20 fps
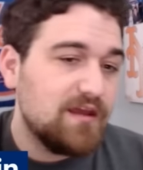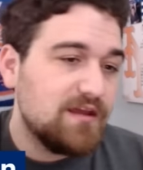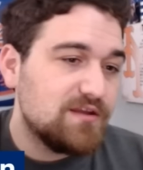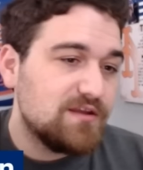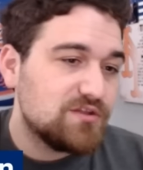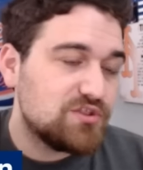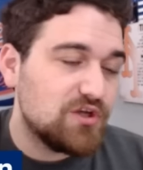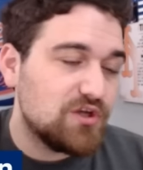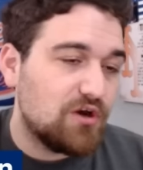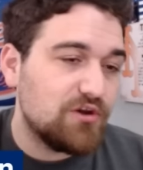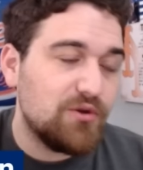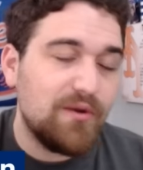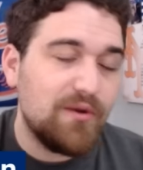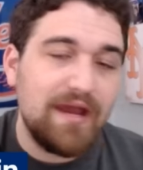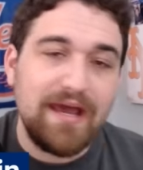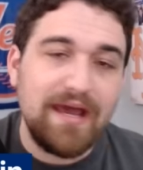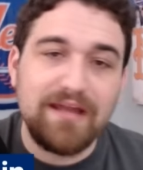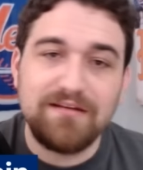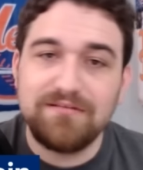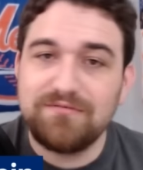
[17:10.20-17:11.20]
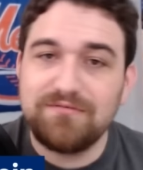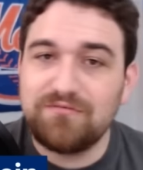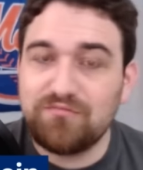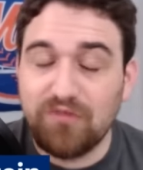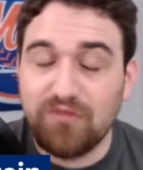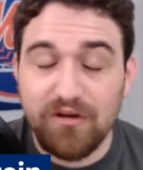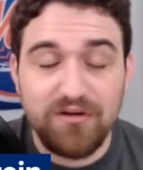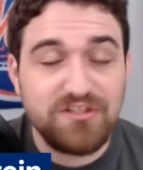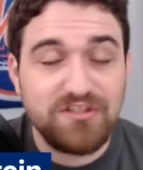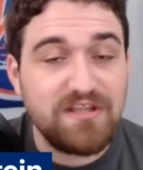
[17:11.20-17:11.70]
So you had
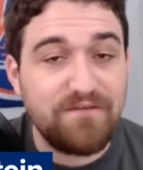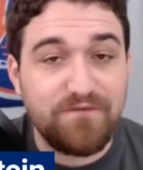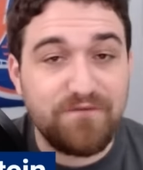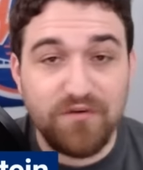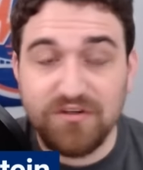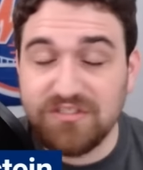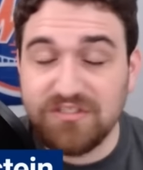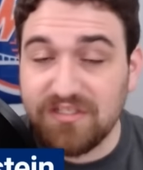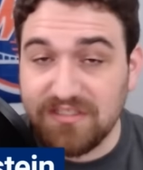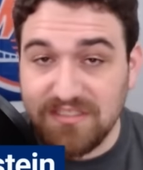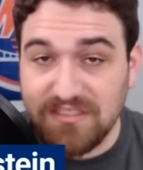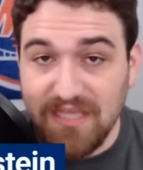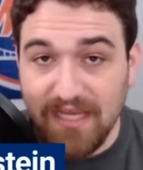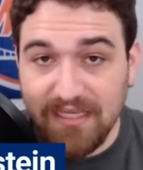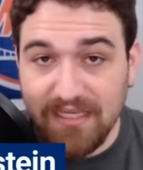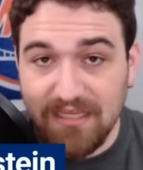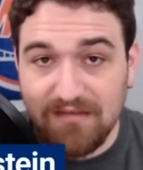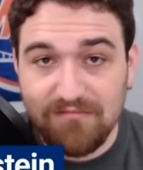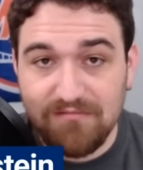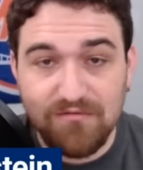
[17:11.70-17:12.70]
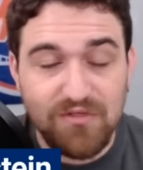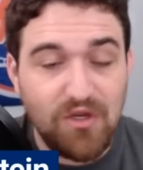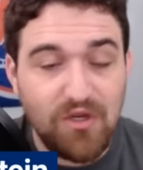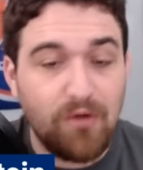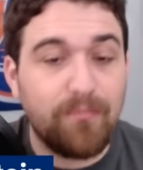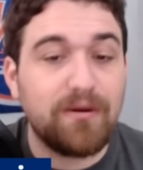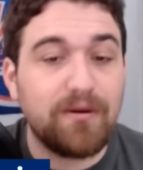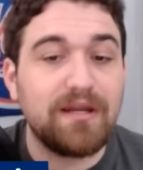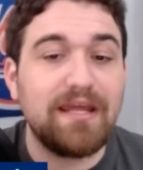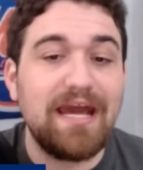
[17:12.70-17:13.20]
runners at first and second,
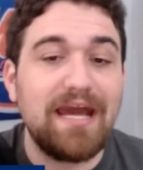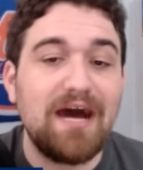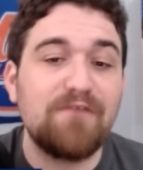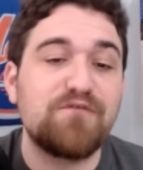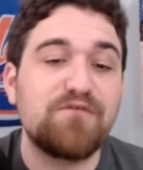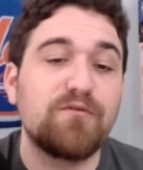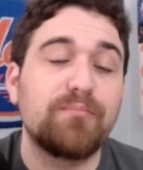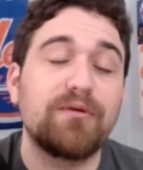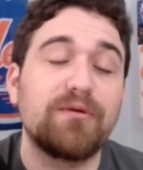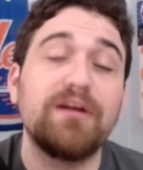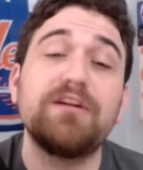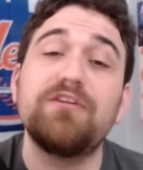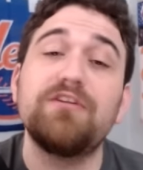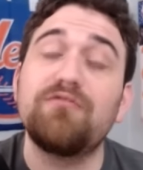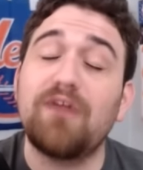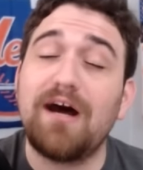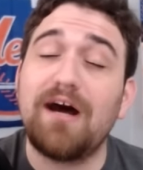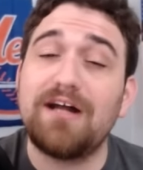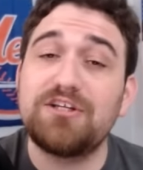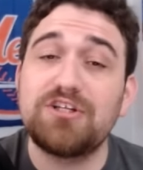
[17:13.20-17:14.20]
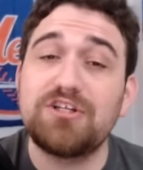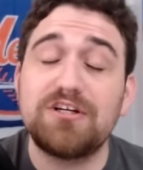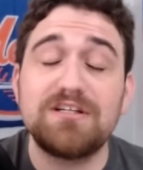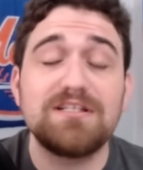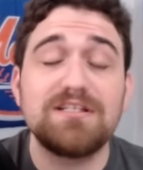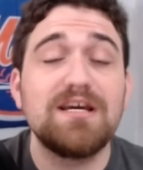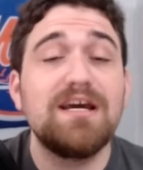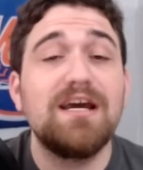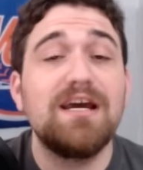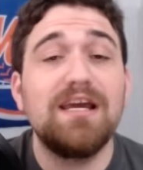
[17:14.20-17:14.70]
nobody out for Brendan Rodgers.